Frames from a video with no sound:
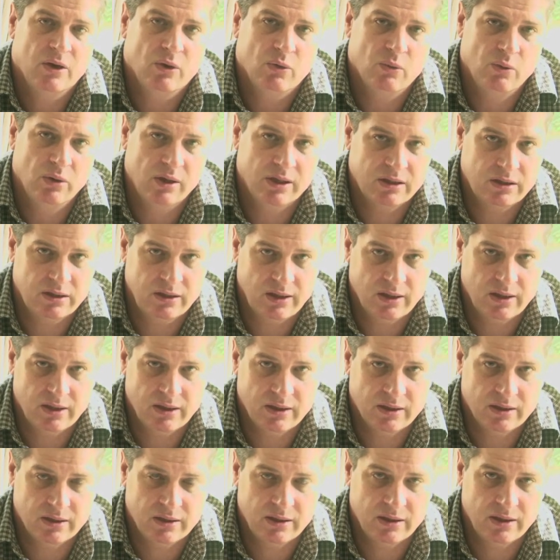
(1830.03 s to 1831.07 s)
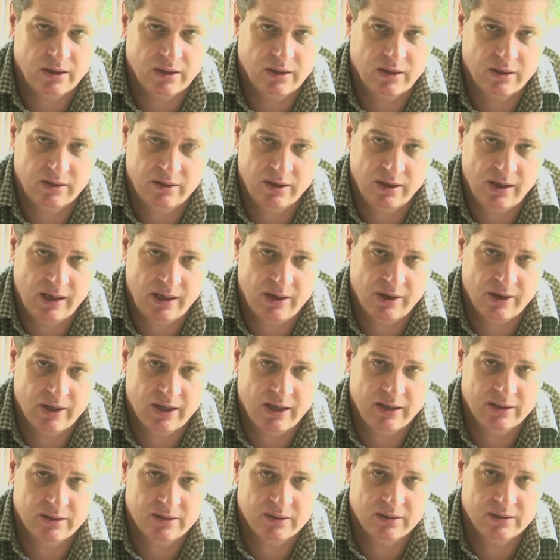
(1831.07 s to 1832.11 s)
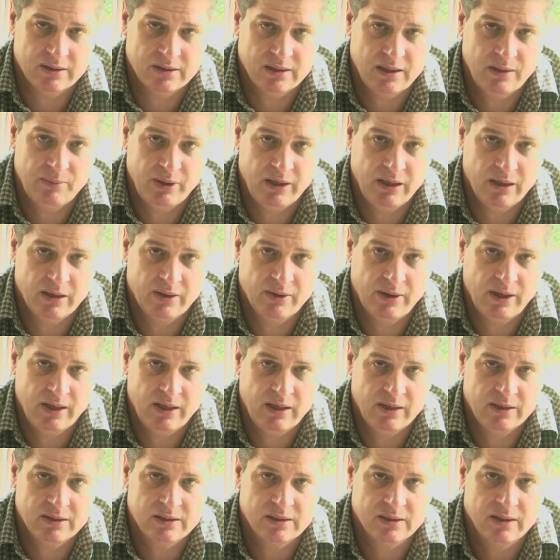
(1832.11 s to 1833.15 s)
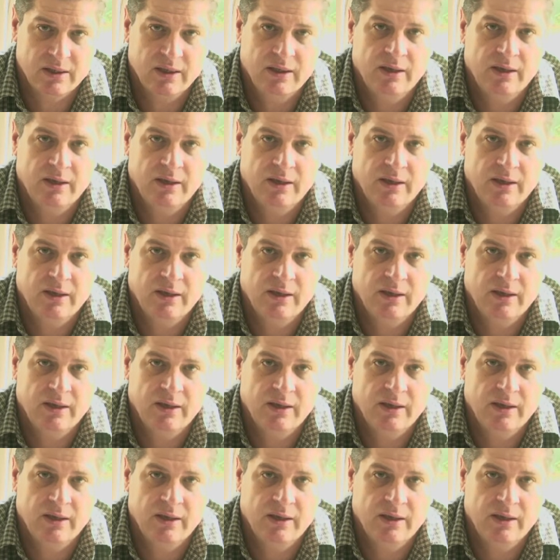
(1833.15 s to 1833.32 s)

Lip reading: with the allocated CPD credits,